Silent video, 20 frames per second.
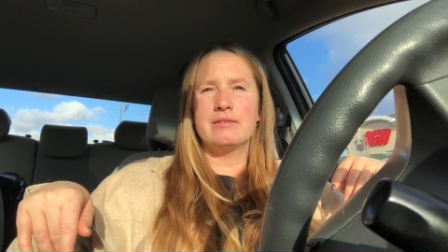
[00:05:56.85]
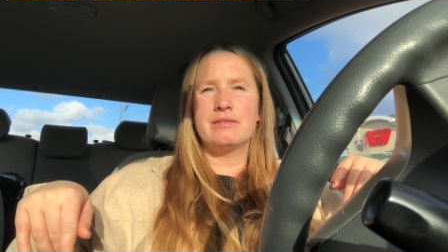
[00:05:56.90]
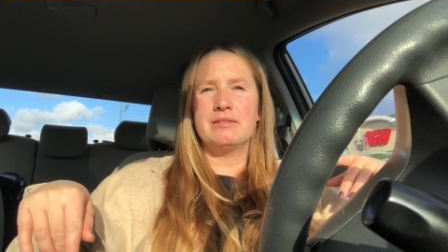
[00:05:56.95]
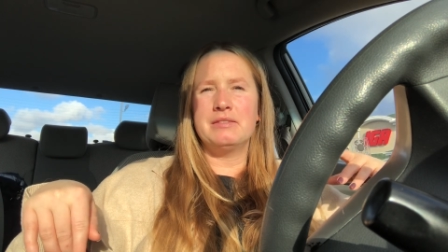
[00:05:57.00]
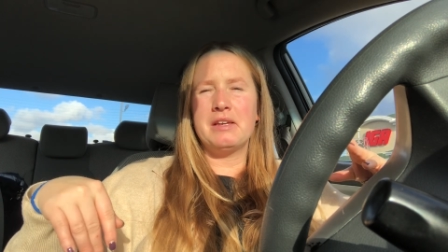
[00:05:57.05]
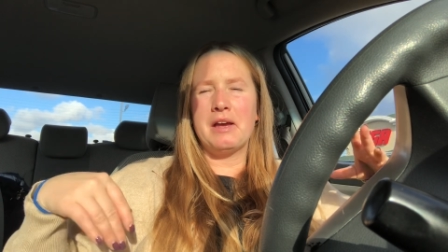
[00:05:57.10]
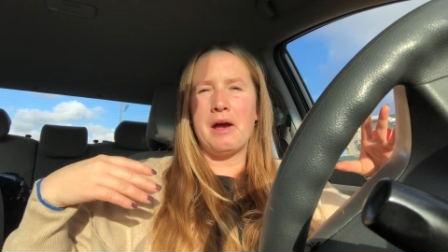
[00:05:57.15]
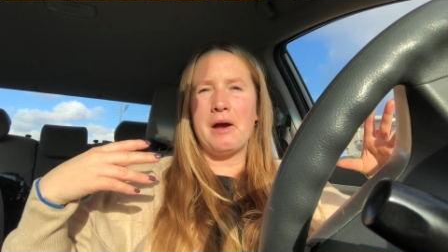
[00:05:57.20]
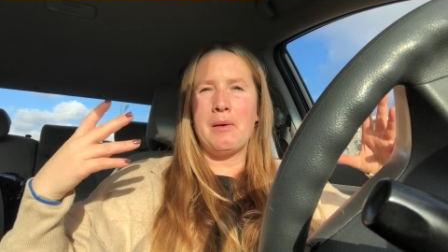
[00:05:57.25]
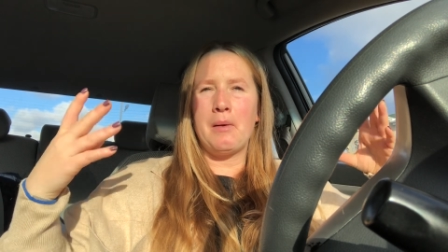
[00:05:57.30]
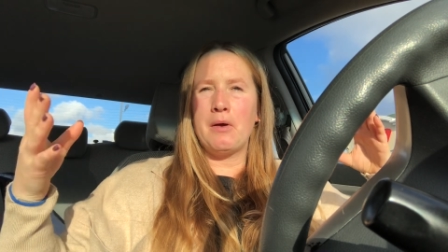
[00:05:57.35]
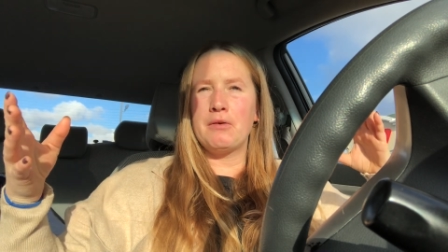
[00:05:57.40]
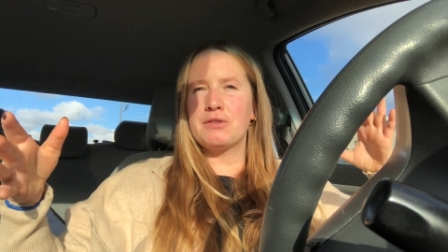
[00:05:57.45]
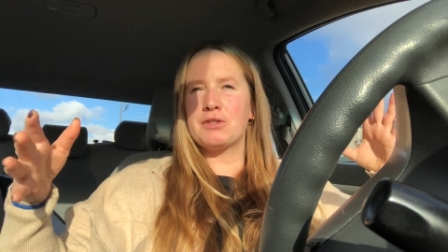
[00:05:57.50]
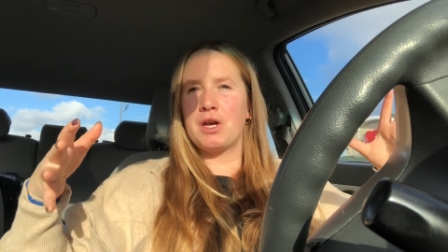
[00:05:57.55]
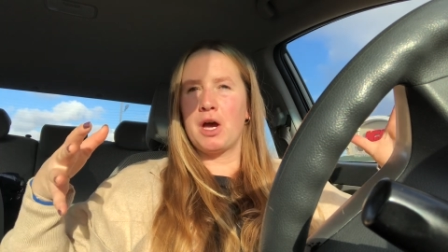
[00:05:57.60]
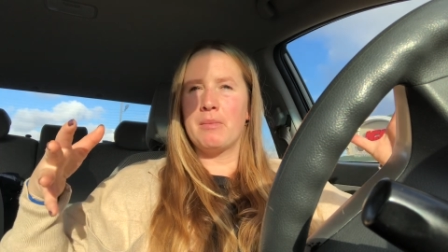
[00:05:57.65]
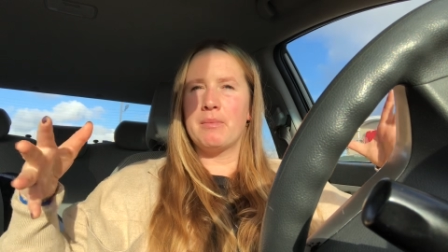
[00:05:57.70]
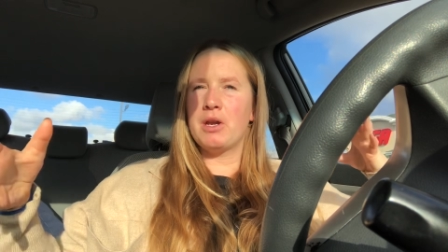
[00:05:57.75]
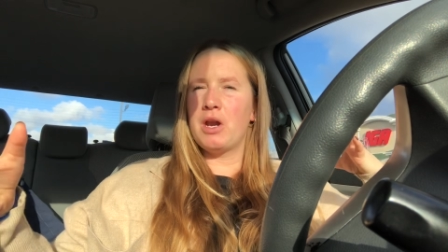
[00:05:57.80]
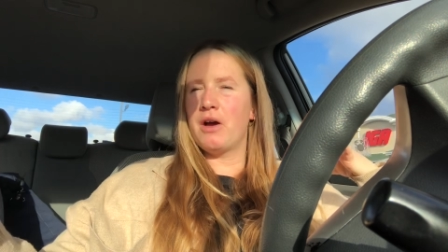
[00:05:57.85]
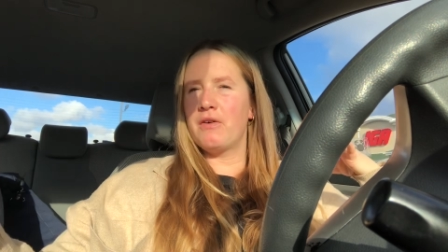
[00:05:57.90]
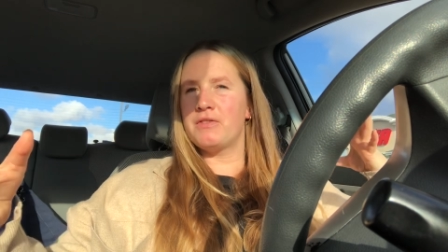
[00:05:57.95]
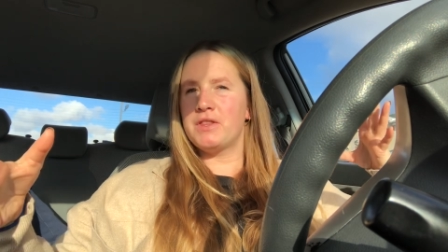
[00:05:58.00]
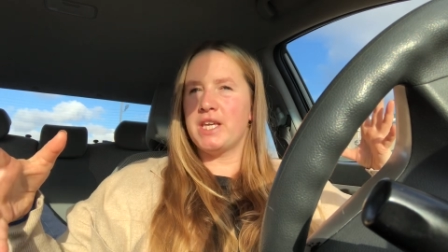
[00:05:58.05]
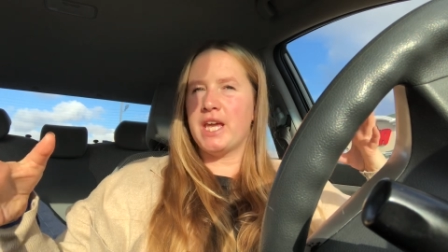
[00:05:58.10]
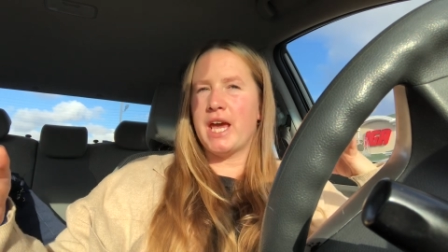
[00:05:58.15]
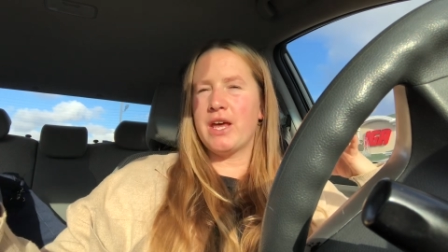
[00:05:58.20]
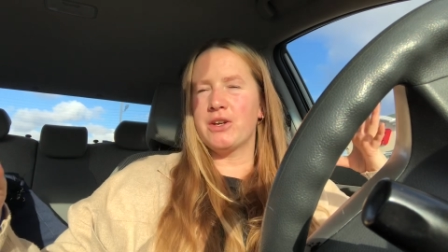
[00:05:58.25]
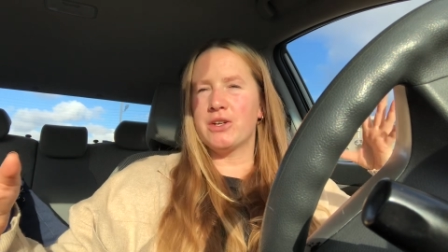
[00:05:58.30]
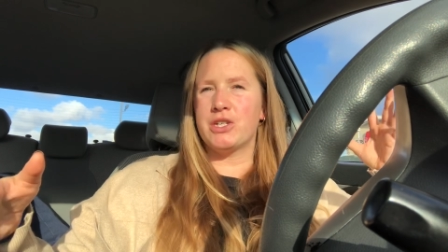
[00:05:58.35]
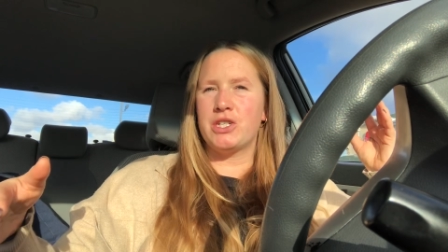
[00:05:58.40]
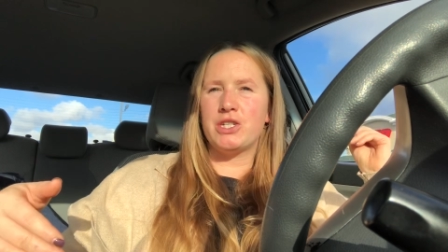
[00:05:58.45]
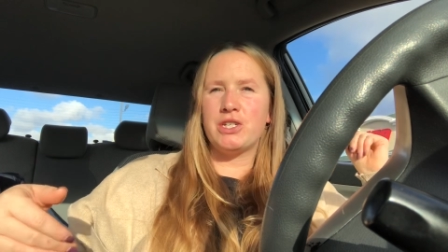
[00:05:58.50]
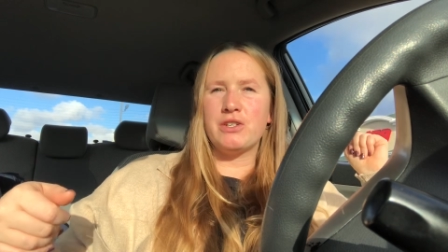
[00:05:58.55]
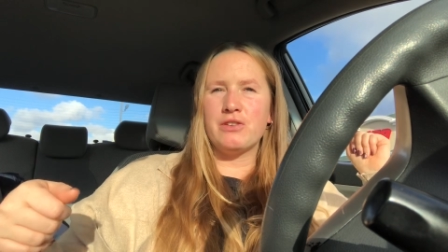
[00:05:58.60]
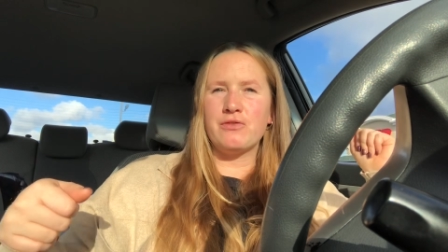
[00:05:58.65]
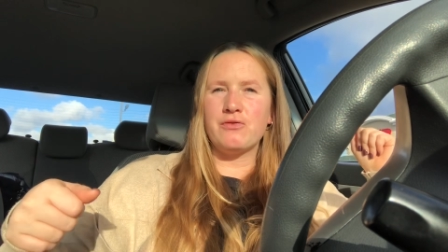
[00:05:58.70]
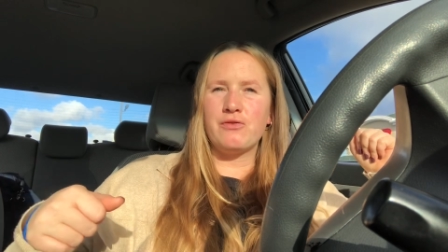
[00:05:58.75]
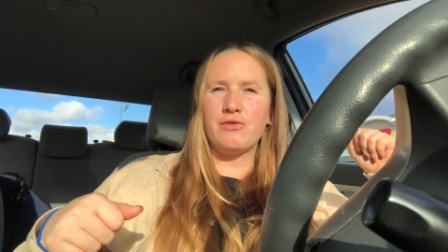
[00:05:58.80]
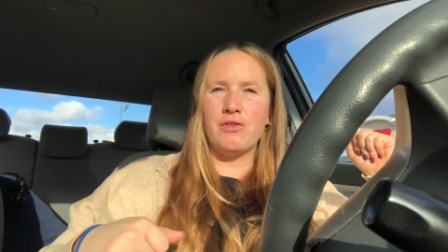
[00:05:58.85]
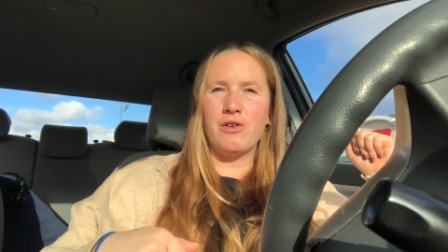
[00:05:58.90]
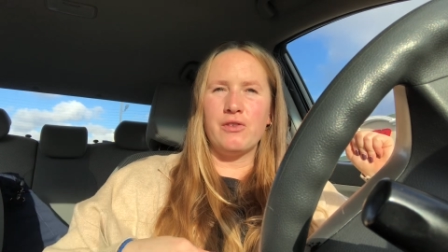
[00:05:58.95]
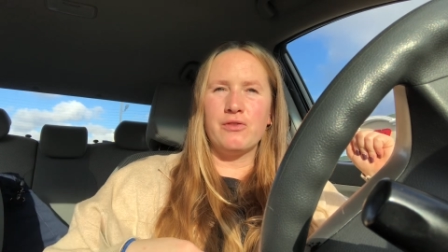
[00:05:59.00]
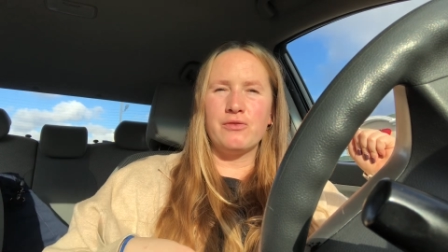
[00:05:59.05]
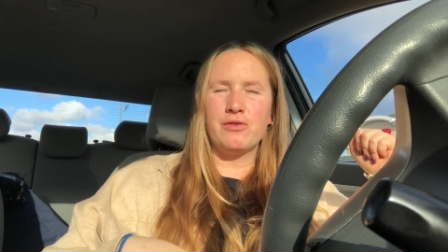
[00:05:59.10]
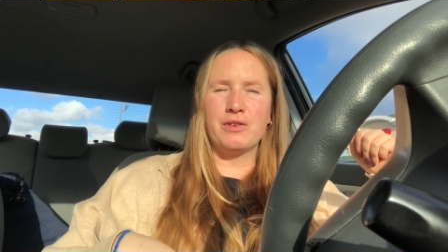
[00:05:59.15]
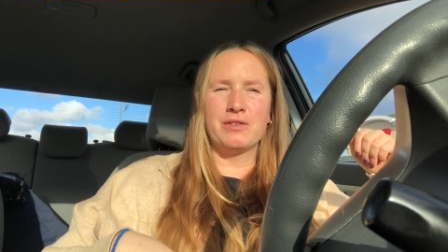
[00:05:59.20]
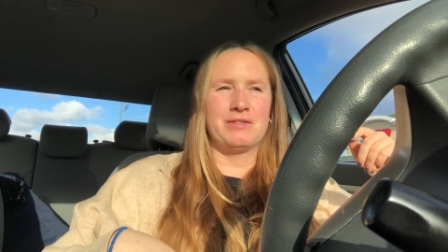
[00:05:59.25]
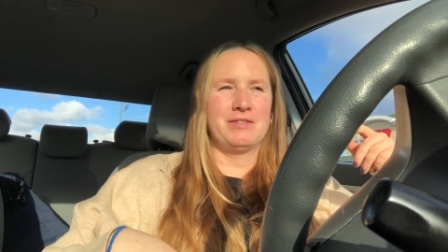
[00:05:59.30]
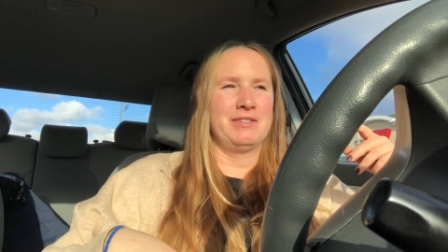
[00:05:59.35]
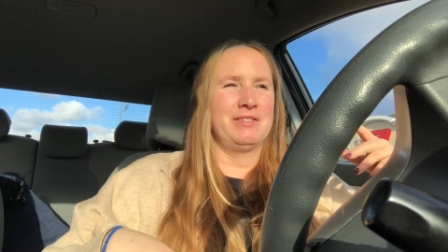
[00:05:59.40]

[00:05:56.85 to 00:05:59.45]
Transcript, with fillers: yeah, I was coming off the energy of of